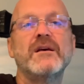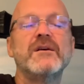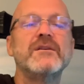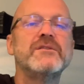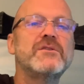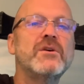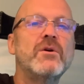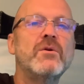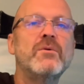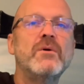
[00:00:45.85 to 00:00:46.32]

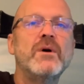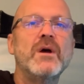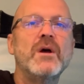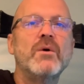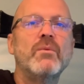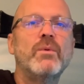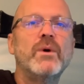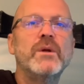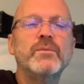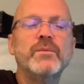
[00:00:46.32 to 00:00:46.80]
So
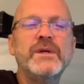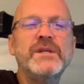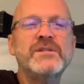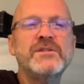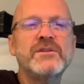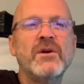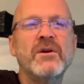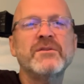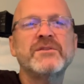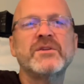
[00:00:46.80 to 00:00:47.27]
when we
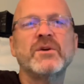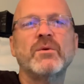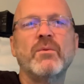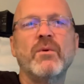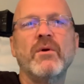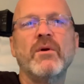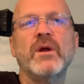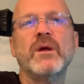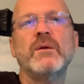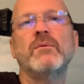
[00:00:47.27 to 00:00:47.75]
start to
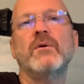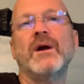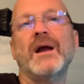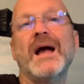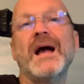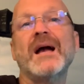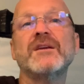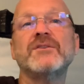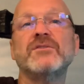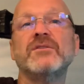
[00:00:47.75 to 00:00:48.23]
worry, we're
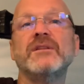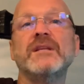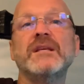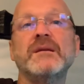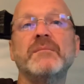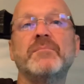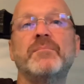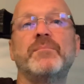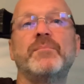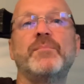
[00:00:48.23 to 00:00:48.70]

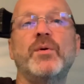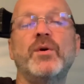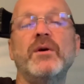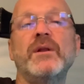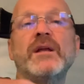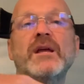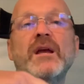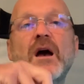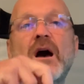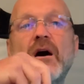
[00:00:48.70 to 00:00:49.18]
actually
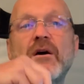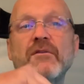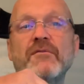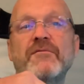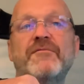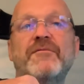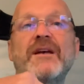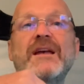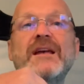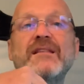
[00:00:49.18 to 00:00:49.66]
putting our
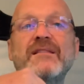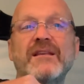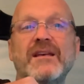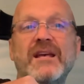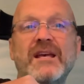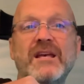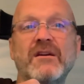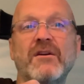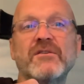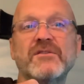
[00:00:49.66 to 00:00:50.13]
faith
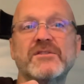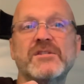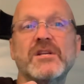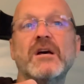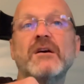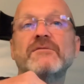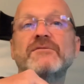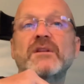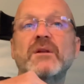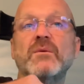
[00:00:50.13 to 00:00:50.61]
in
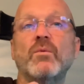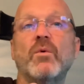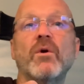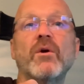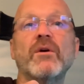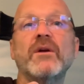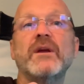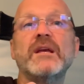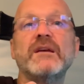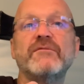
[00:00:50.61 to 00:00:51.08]
ourselves and
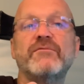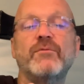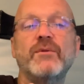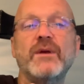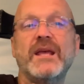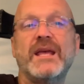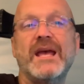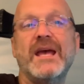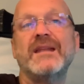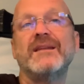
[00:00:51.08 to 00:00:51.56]
worrying if
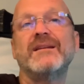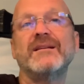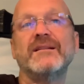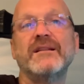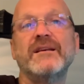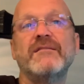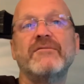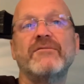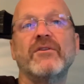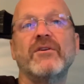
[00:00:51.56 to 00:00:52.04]
we can
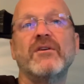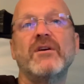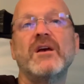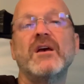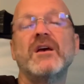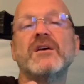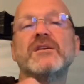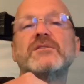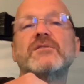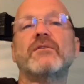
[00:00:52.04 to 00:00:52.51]
deliver.
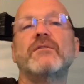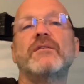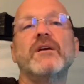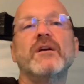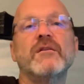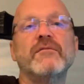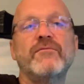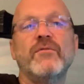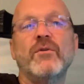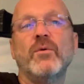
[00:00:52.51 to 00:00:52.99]
So
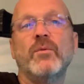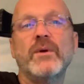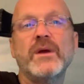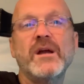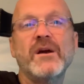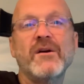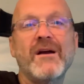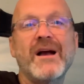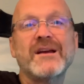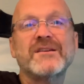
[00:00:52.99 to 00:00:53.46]
therefore,
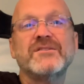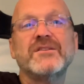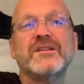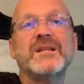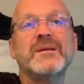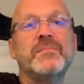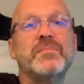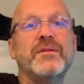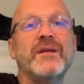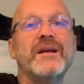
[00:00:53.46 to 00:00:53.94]
we are
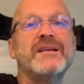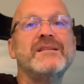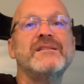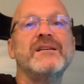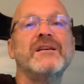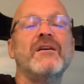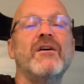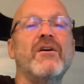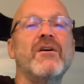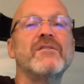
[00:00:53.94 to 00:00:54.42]
actually
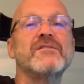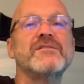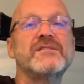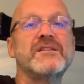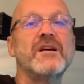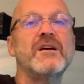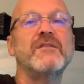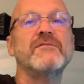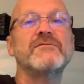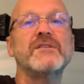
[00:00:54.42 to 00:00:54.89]
placing
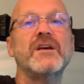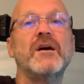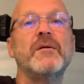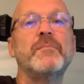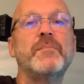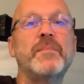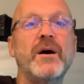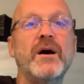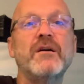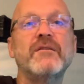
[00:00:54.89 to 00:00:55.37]
ourselves
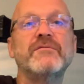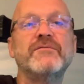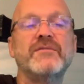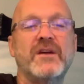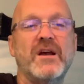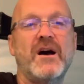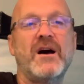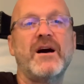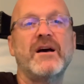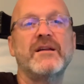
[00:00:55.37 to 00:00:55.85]
above
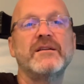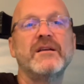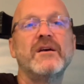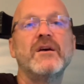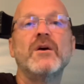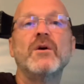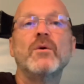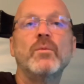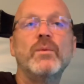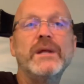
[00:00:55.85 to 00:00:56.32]
God.
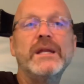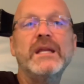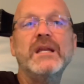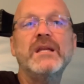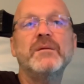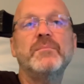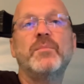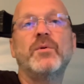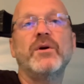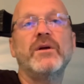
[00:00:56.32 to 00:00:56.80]
We
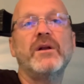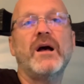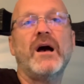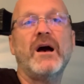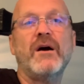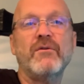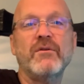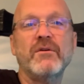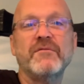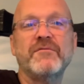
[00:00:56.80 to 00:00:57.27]
need to put
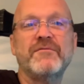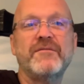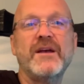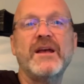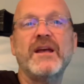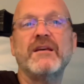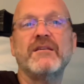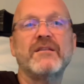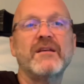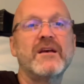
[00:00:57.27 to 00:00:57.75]
our
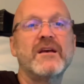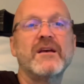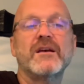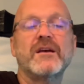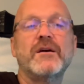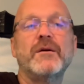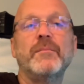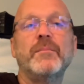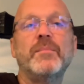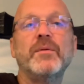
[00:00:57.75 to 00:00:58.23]
faith
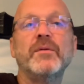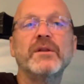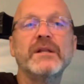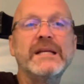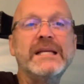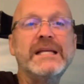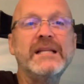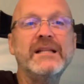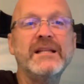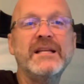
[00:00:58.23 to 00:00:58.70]

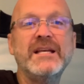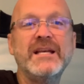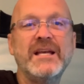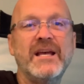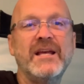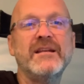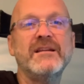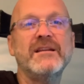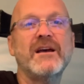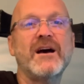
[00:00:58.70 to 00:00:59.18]
completely
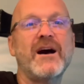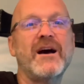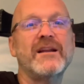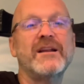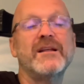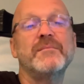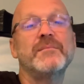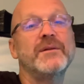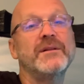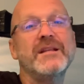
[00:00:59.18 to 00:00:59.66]
in
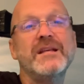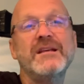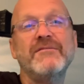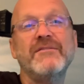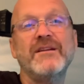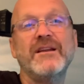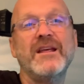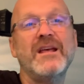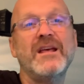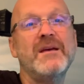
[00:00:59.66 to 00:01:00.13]
God and
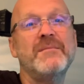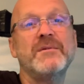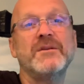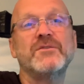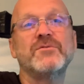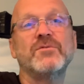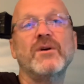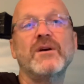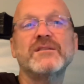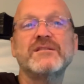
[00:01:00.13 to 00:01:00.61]
believe in Him and
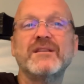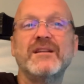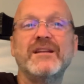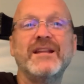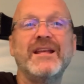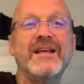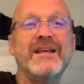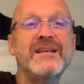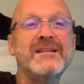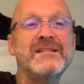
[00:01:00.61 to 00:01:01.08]
trust in
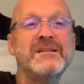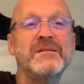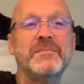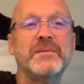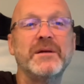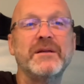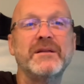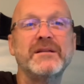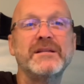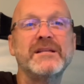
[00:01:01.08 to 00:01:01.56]
His
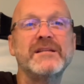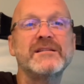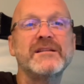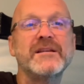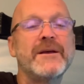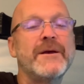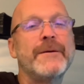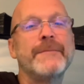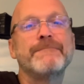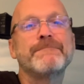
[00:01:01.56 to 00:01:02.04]
abilities
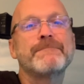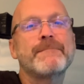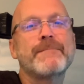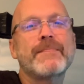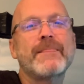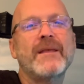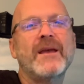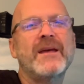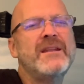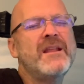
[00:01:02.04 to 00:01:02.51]

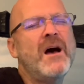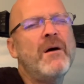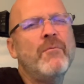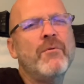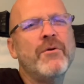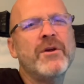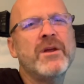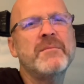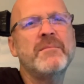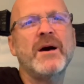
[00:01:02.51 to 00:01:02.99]
and not
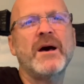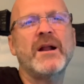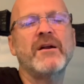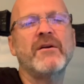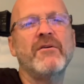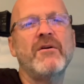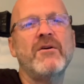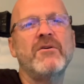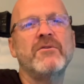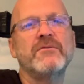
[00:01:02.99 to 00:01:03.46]
worry about
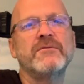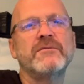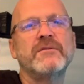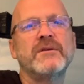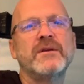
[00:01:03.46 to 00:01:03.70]
our own.